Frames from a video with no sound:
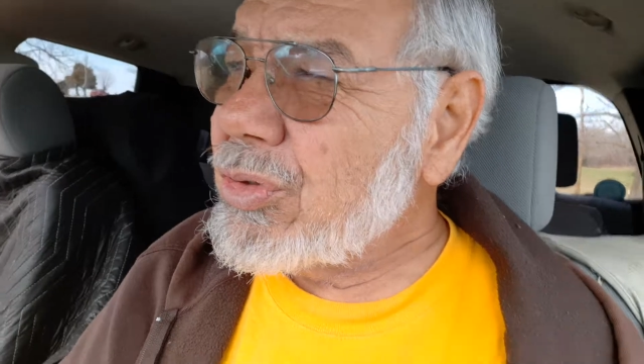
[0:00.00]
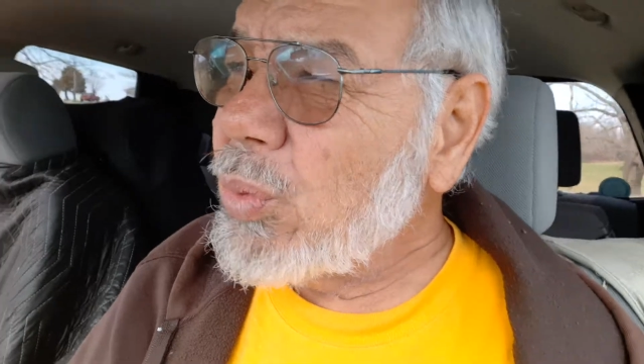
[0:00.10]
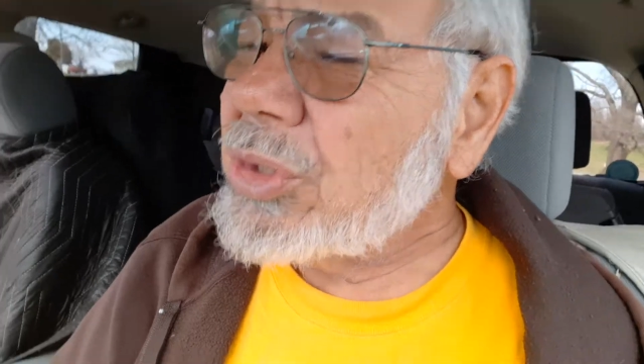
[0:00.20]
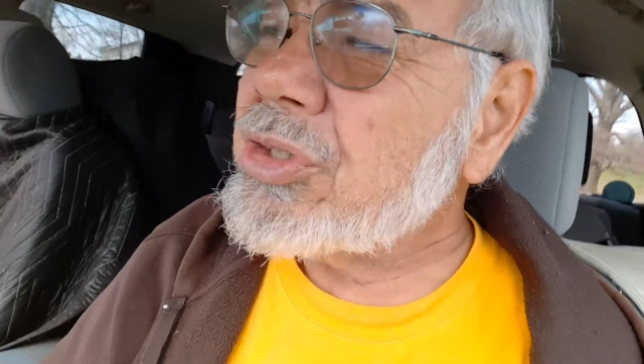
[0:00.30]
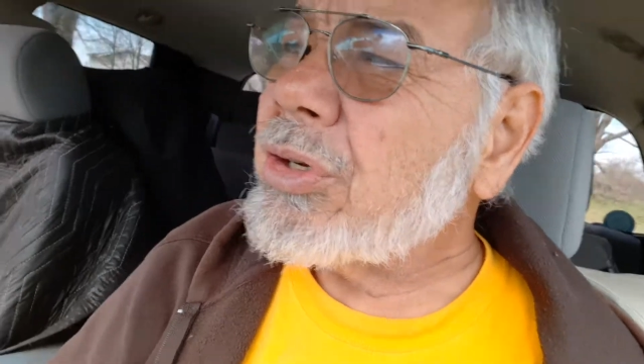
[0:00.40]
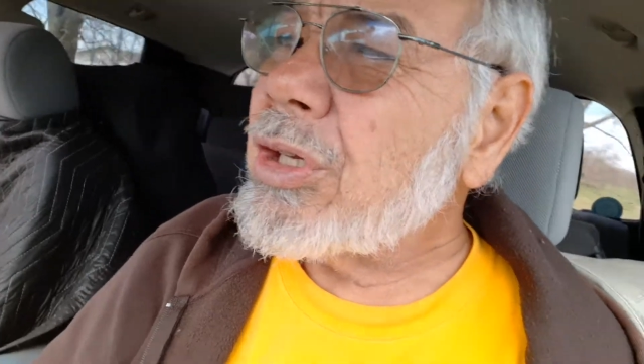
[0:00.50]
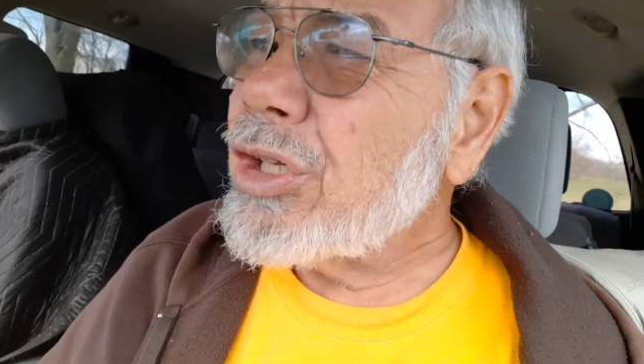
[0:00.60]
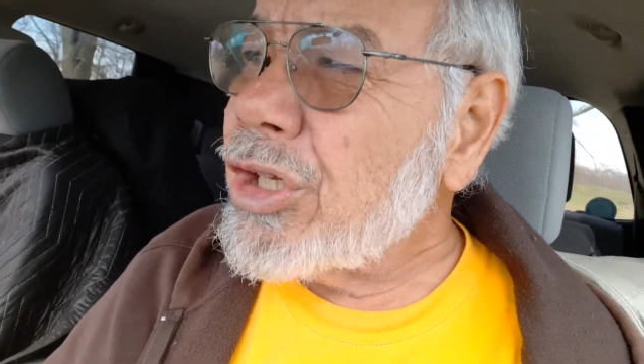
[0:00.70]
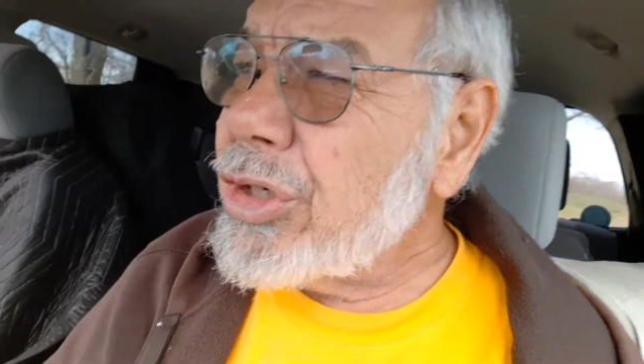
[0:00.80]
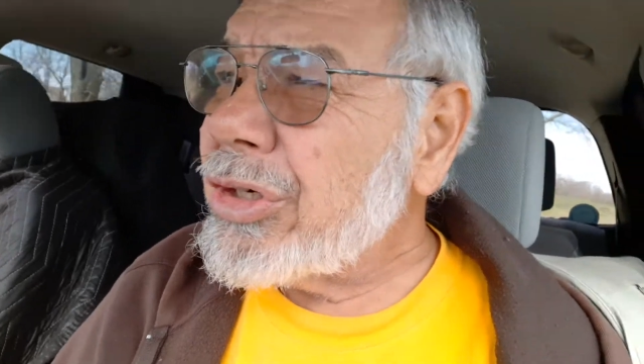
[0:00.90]
what you're
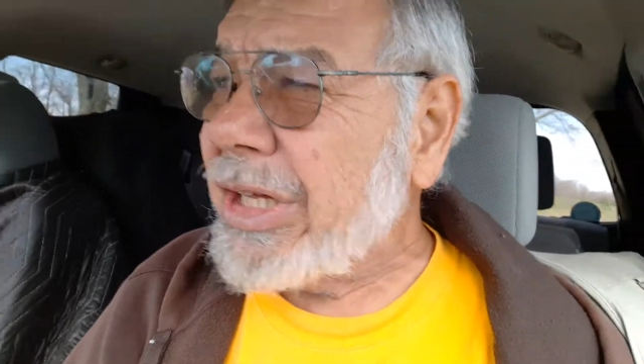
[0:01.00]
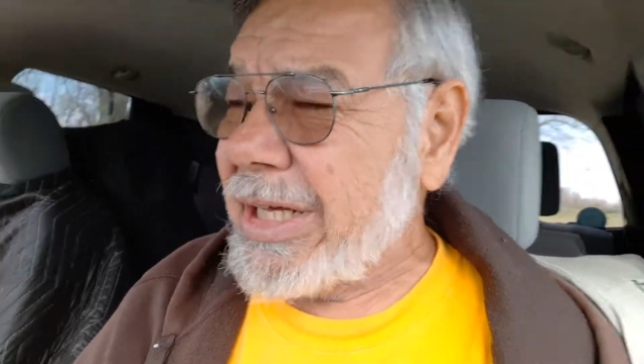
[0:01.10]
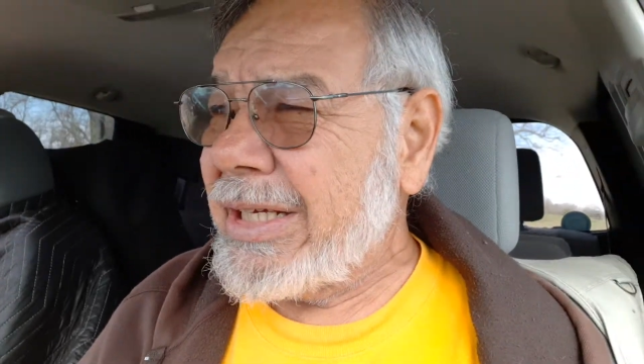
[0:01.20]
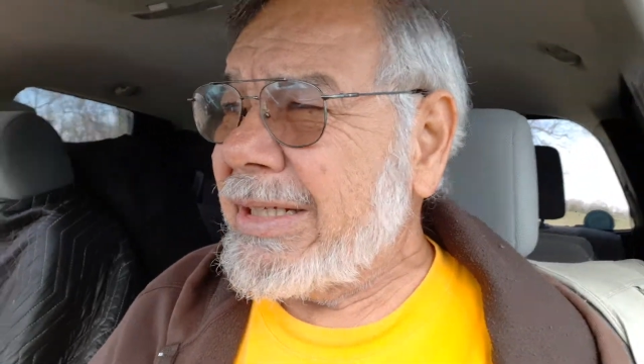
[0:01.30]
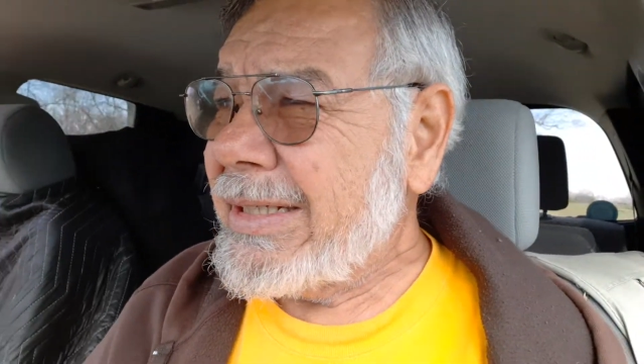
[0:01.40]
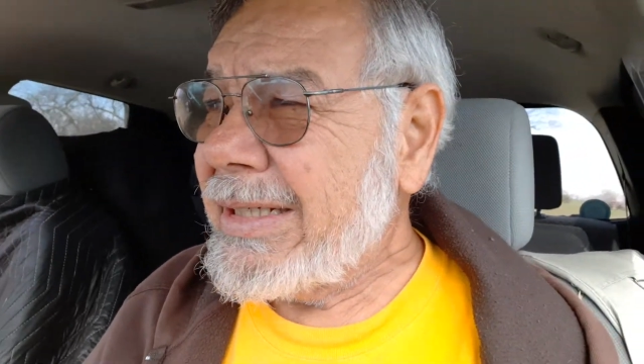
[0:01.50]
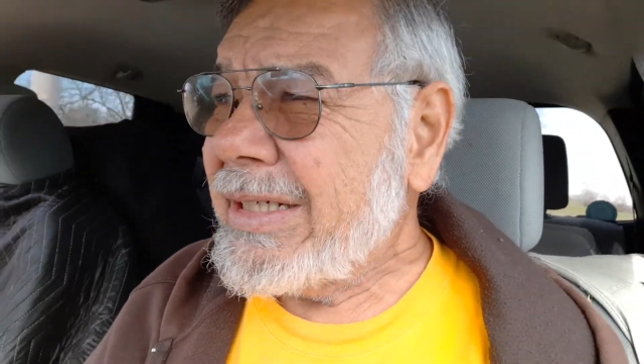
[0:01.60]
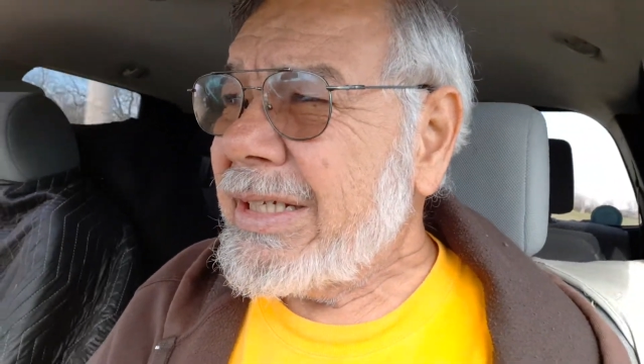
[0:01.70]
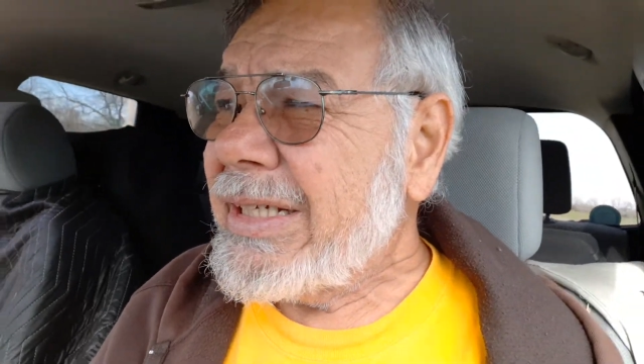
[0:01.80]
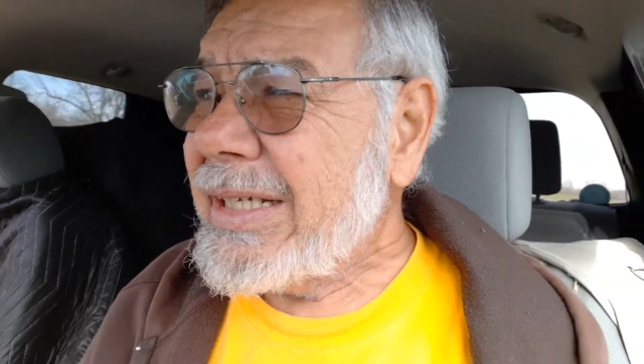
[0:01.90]
learning
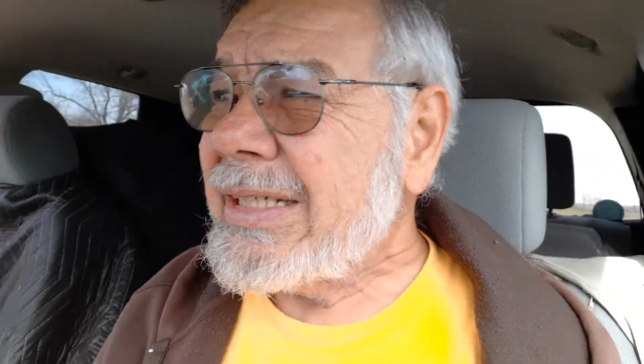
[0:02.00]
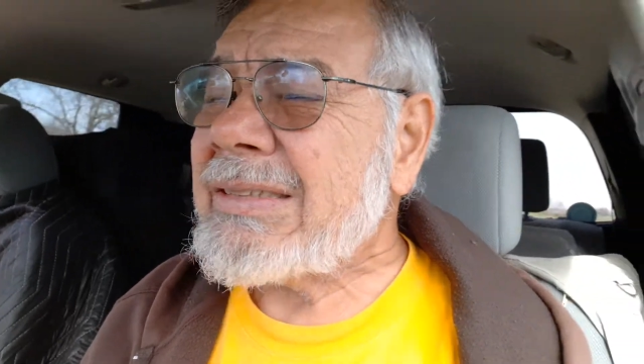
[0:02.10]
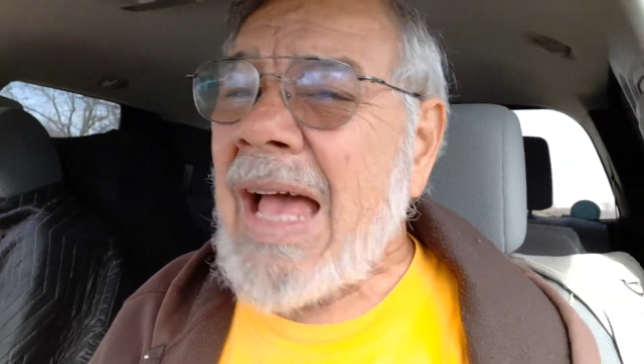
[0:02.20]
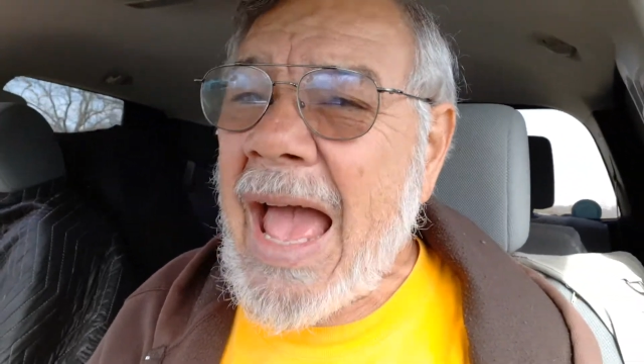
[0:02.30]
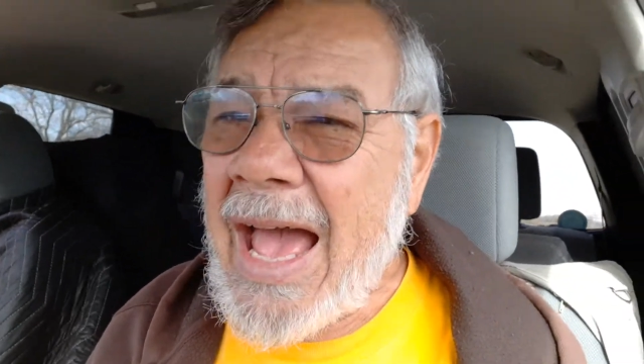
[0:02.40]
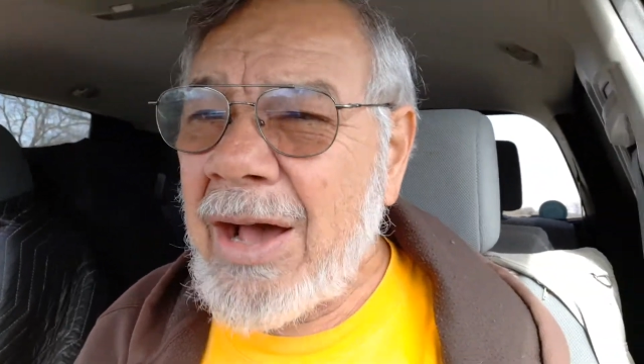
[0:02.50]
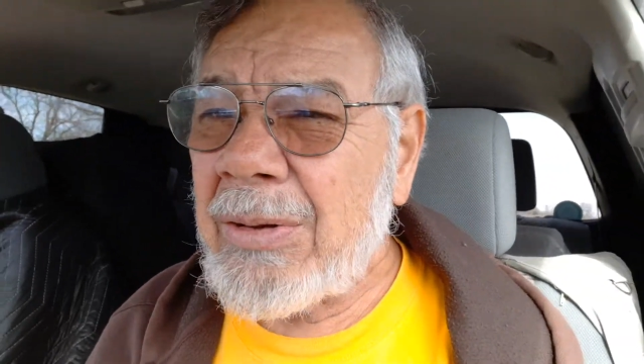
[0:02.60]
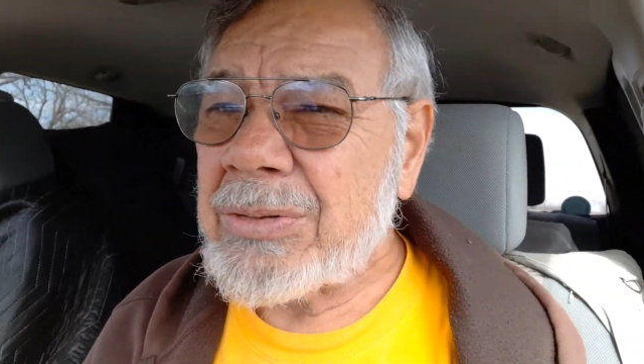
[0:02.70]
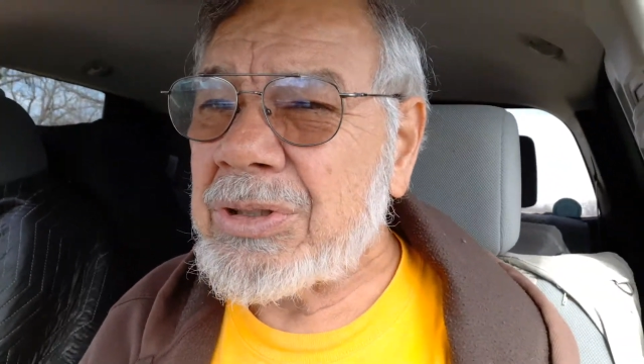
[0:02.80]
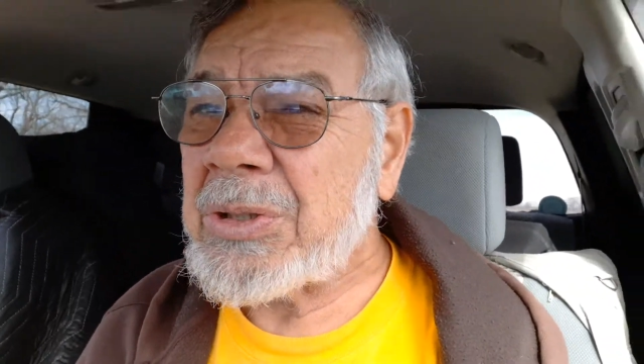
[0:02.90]
is how